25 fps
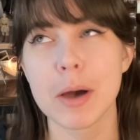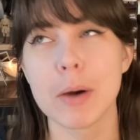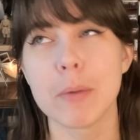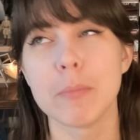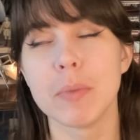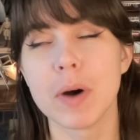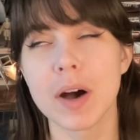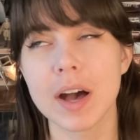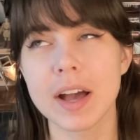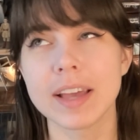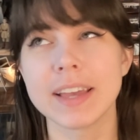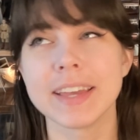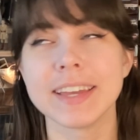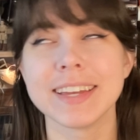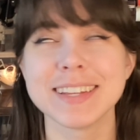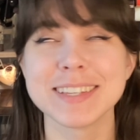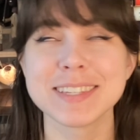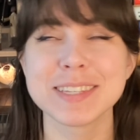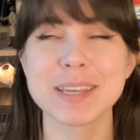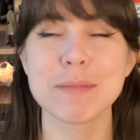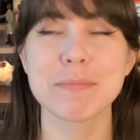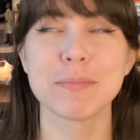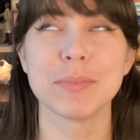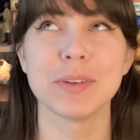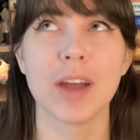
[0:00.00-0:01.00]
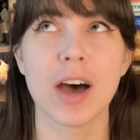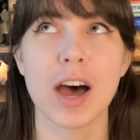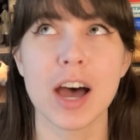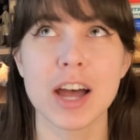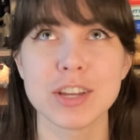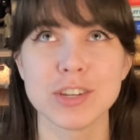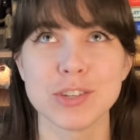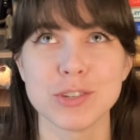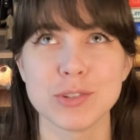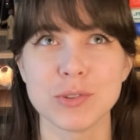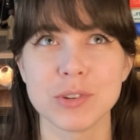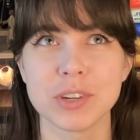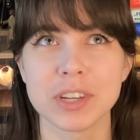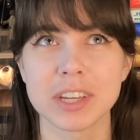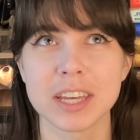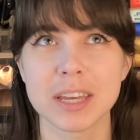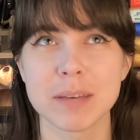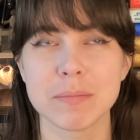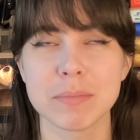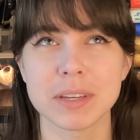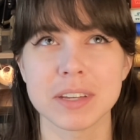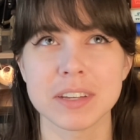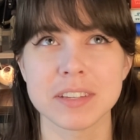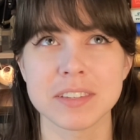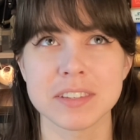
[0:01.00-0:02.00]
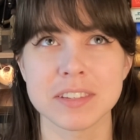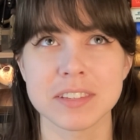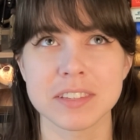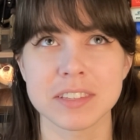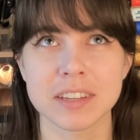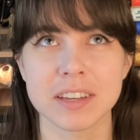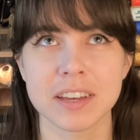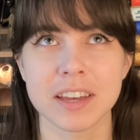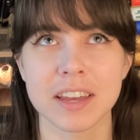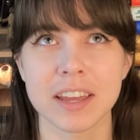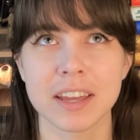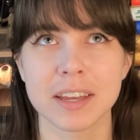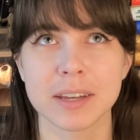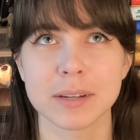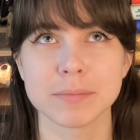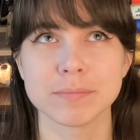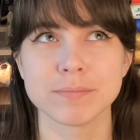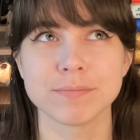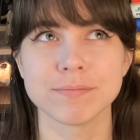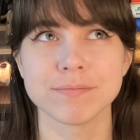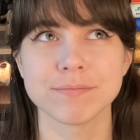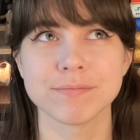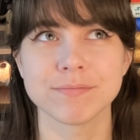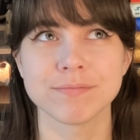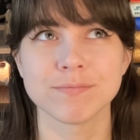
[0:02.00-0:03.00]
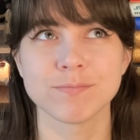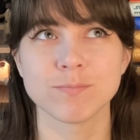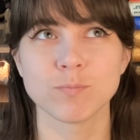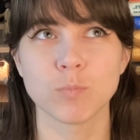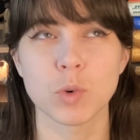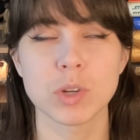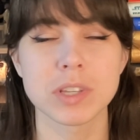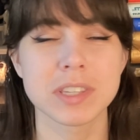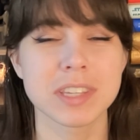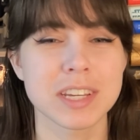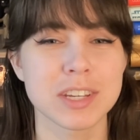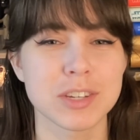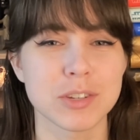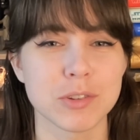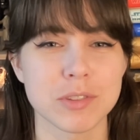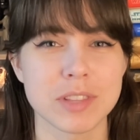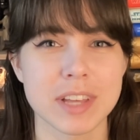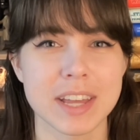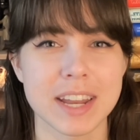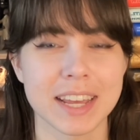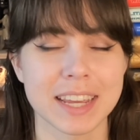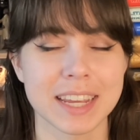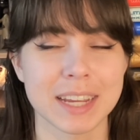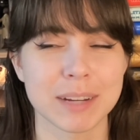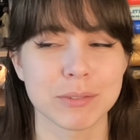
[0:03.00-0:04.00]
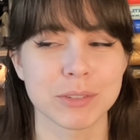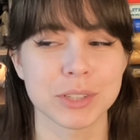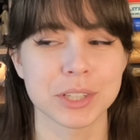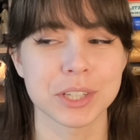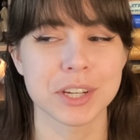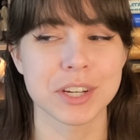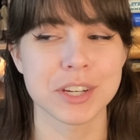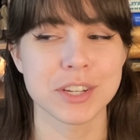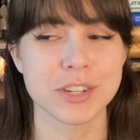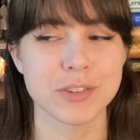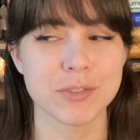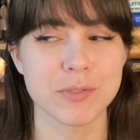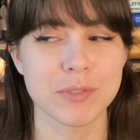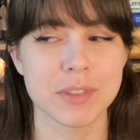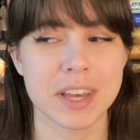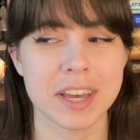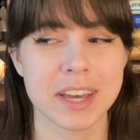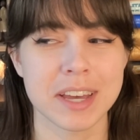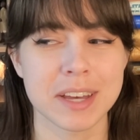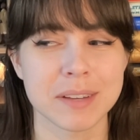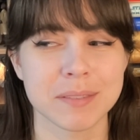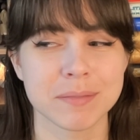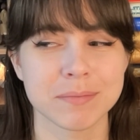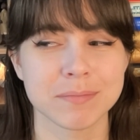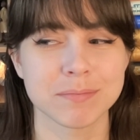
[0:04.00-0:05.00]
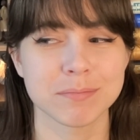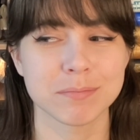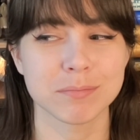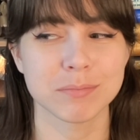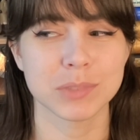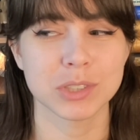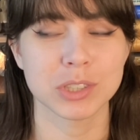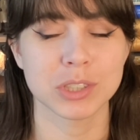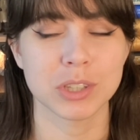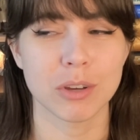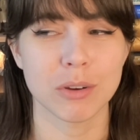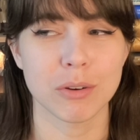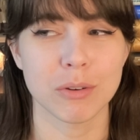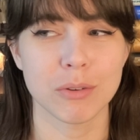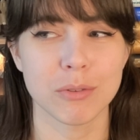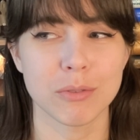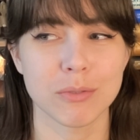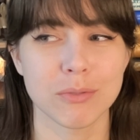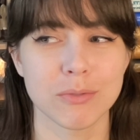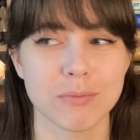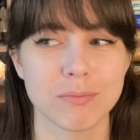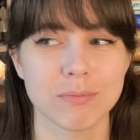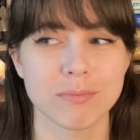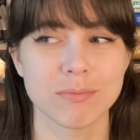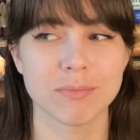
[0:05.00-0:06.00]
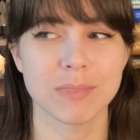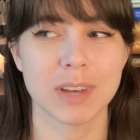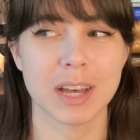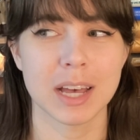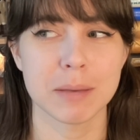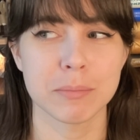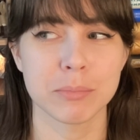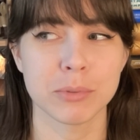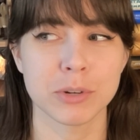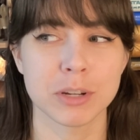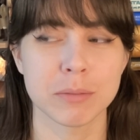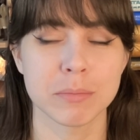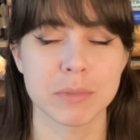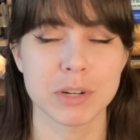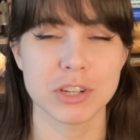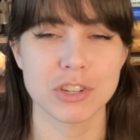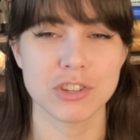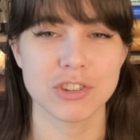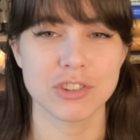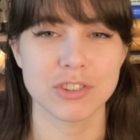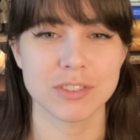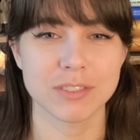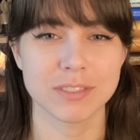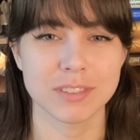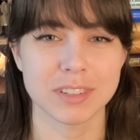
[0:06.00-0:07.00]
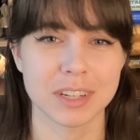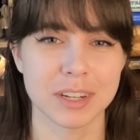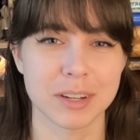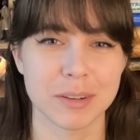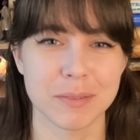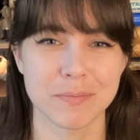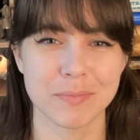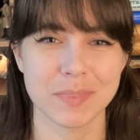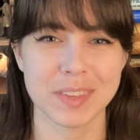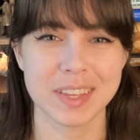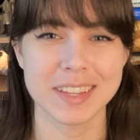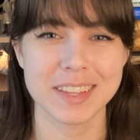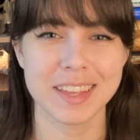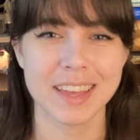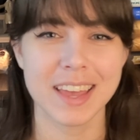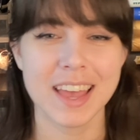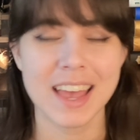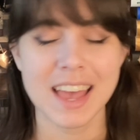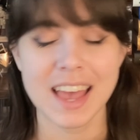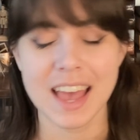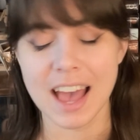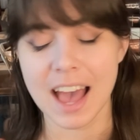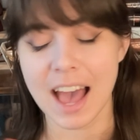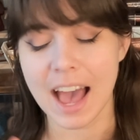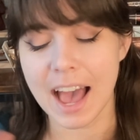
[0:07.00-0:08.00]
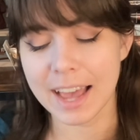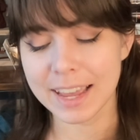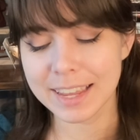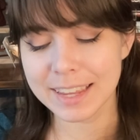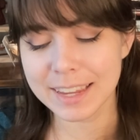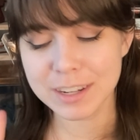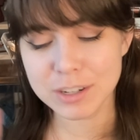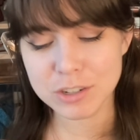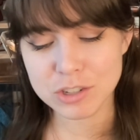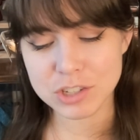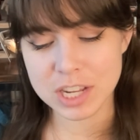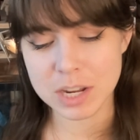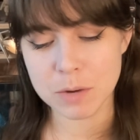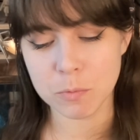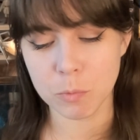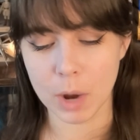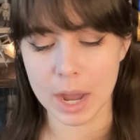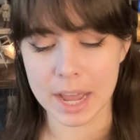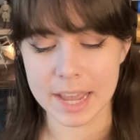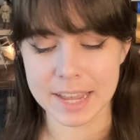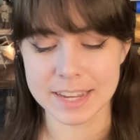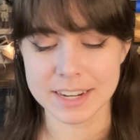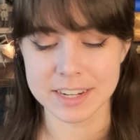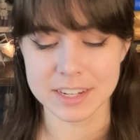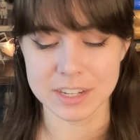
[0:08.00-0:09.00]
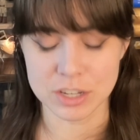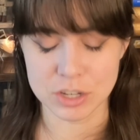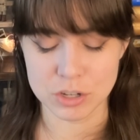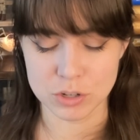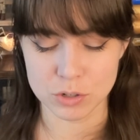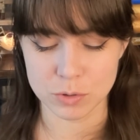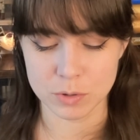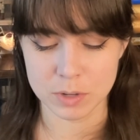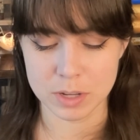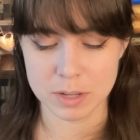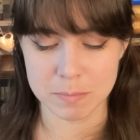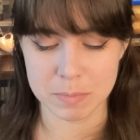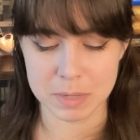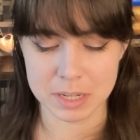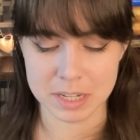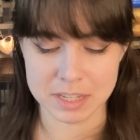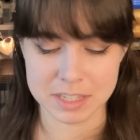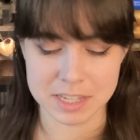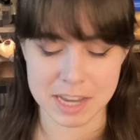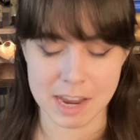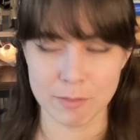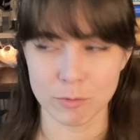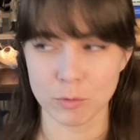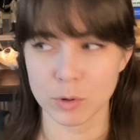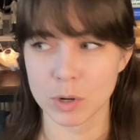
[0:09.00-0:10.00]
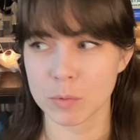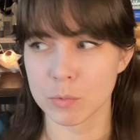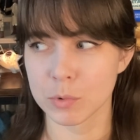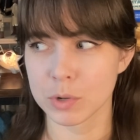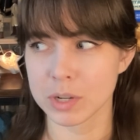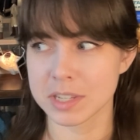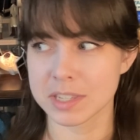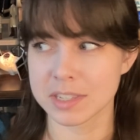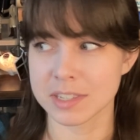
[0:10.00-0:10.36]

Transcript: But he ends up not doing it, because he's like, once I do that, I can't really undo that. So I pretty much, you know, it, I understand why he didn't do it, because everyone would have